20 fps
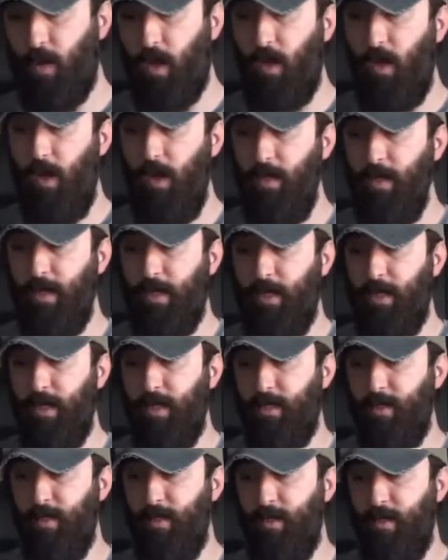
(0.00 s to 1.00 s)
In the
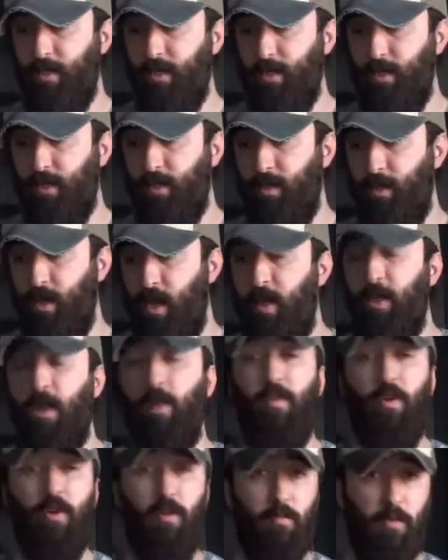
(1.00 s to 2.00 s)
collector's edition, now
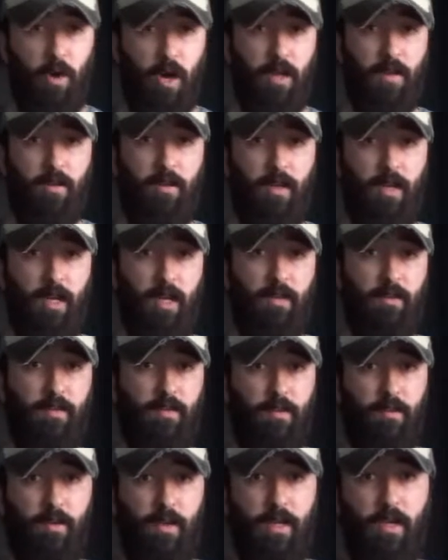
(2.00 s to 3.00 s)
bear in mind, again,
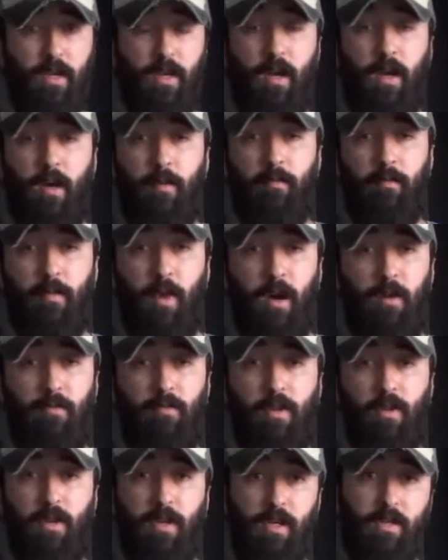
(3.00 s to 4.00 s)
sorry, I
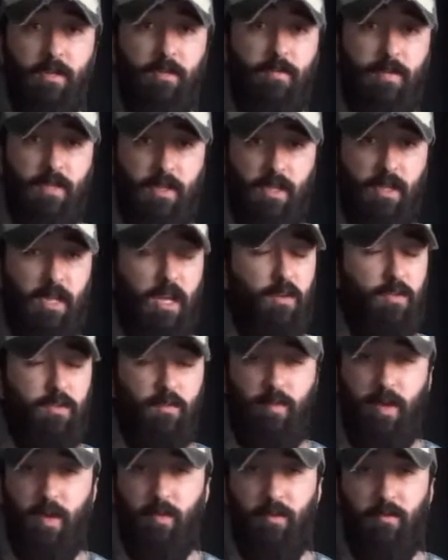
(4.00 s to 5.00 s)
realise obviously loads
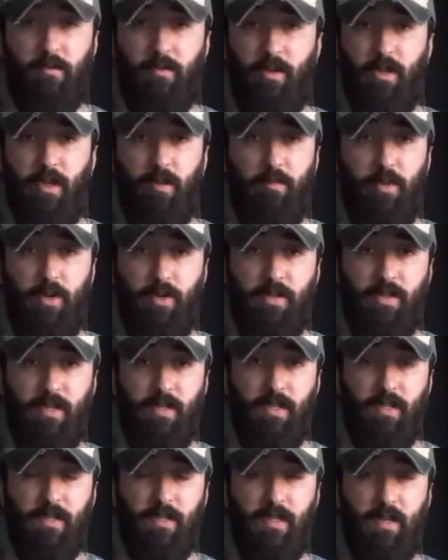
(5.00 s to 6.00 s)
of people have already unboxed
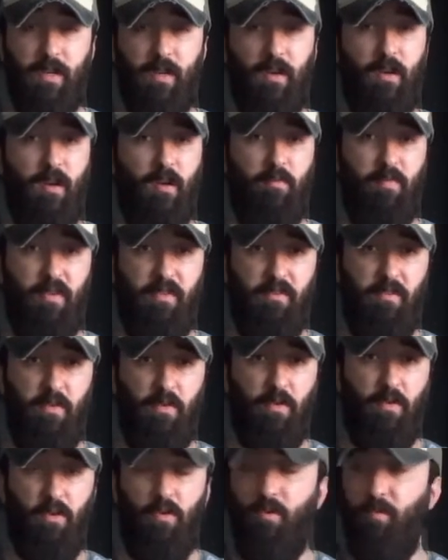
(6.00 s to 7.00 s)
these
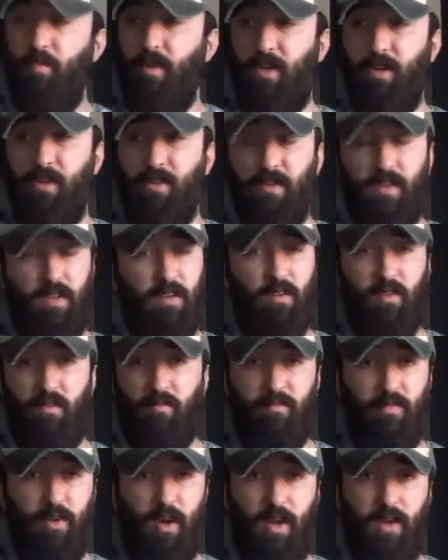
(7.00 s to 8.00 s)
before because they're not
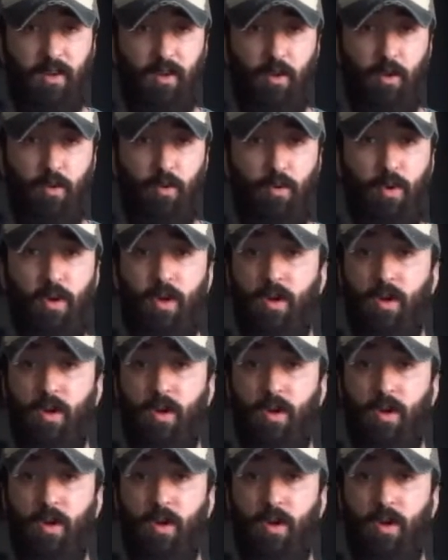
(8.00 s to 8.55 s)
brand new.